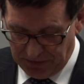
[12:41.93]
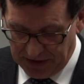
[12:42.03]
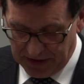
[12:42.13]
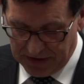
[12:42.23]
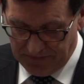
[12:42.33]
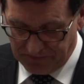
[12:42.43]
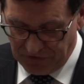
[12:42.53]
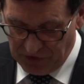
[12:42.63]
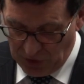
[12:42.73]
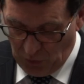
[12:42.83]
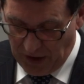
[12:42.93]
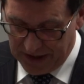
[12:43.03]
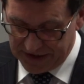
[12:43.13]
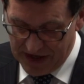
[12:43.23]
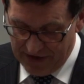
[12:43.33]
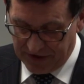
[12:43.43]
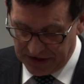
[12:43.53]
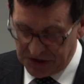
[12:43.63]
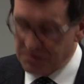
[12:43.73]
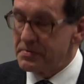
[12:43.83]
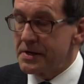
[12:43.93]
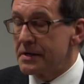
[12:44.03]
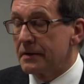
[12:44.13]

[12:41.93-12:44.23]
but it requires the evidence to be